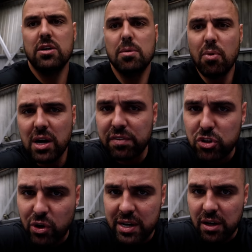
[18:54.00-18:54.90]
you're buying off a
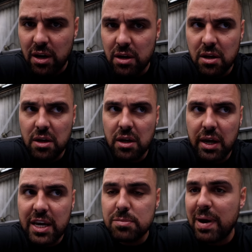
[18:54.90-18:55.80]
trader,
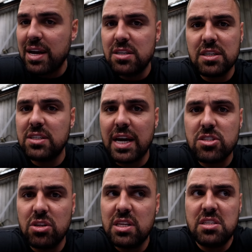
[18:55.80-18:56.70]
he's basically saying
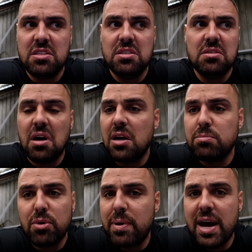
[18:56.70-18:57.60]
to you, this is an
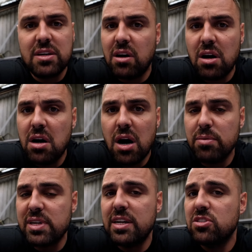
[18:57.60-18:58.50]
unprepared car, I'm
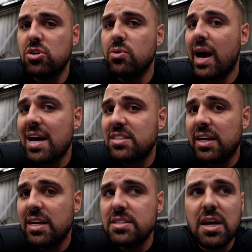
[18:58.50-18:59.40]
selling it to you as it
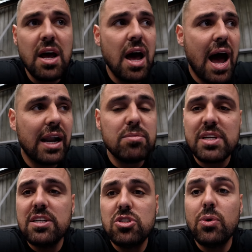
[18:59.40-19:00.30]
is, and I'm
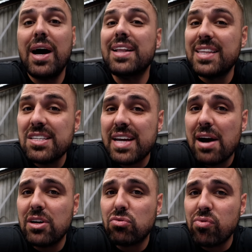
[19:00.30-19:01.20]
selling it to you at a
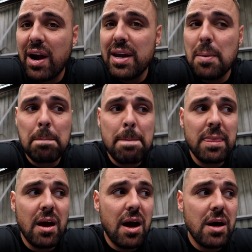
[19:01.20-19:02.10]
discounted rate,
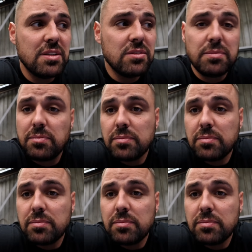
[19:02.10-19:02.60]
and